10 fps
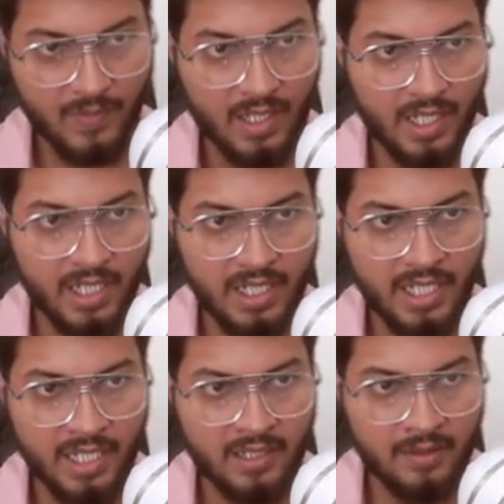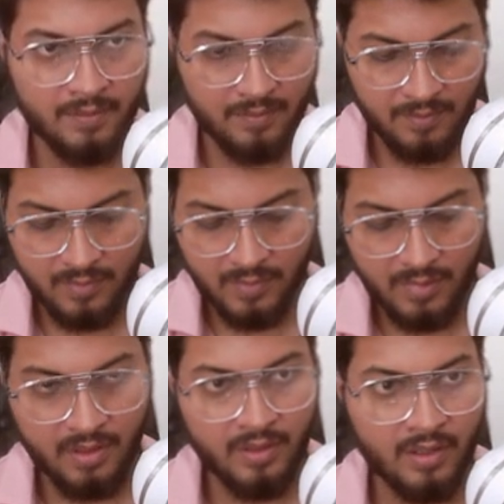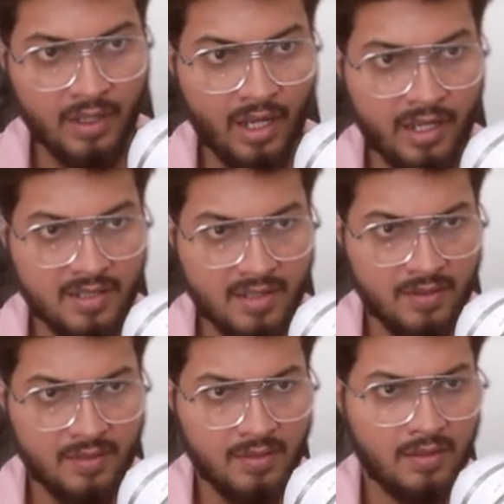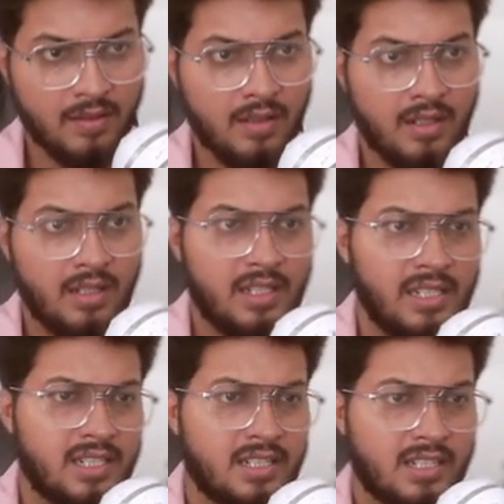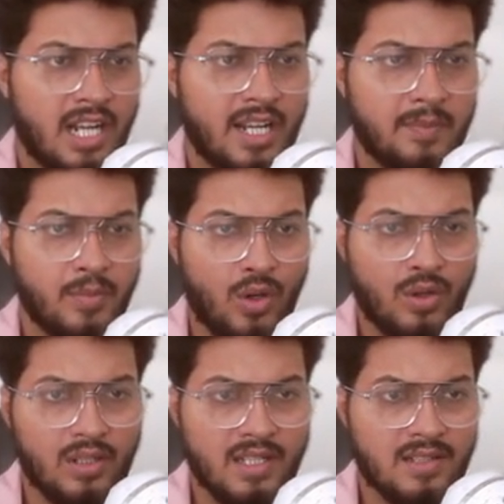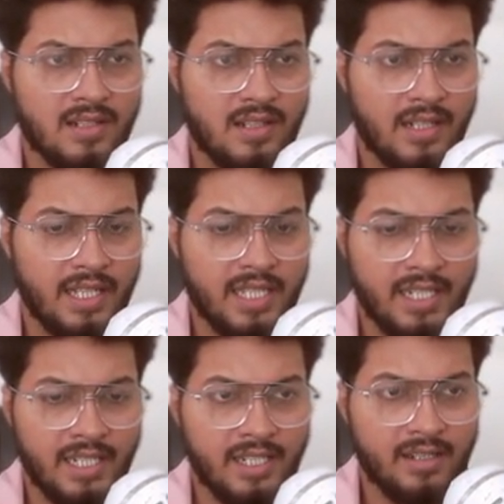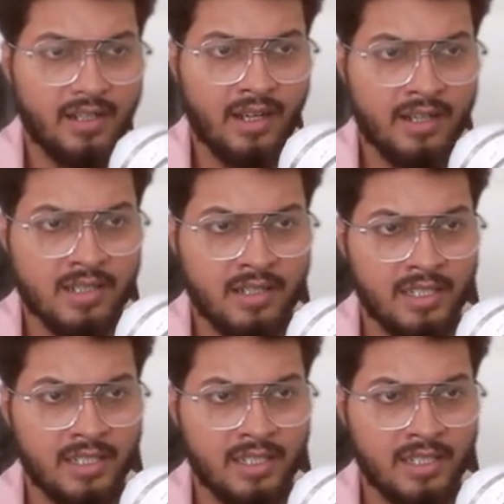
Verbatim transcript: Indian dress. Let's type Brock Lesnar in Indian dress.